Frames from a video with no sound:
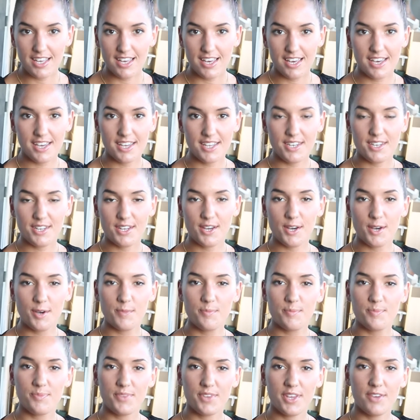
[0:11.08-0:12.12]
and
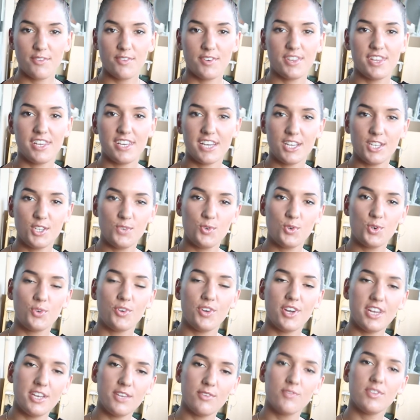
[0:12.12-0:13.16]
everything I do
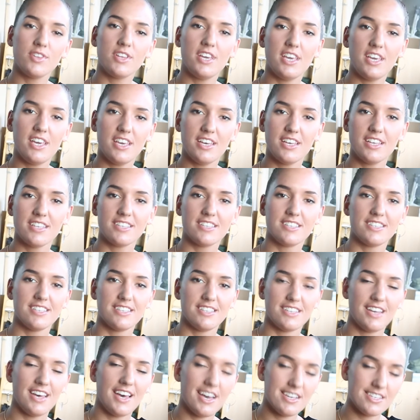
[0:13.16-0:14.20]
creatively
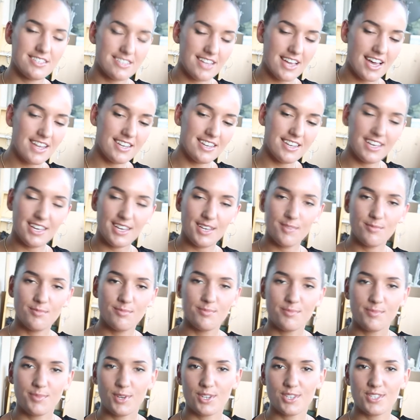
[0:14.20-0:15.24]
has that name.
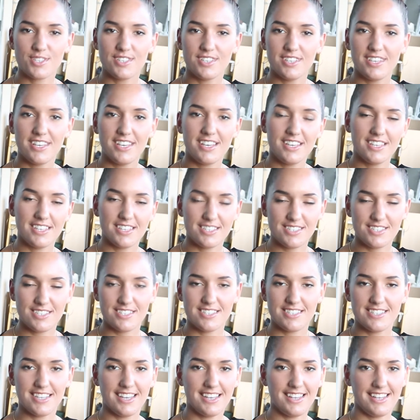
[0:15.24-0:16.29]
Personally, it's
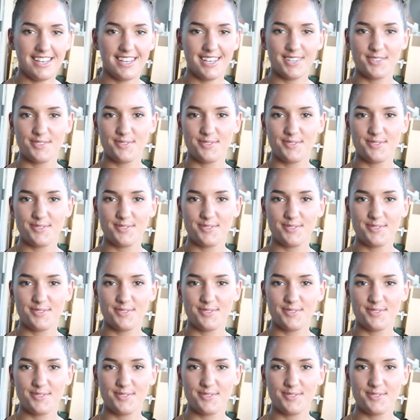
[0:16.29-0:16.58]
just Nellie.